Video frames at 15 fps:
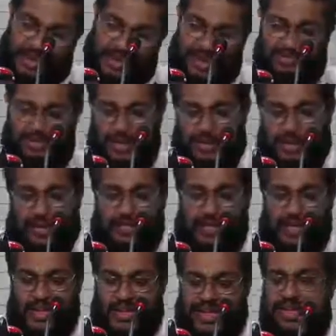The wealth of
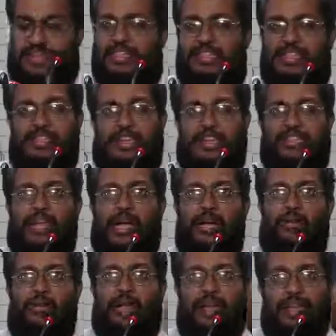the existing
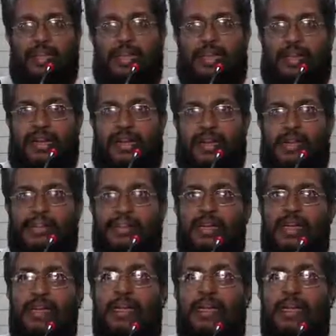shareholder increased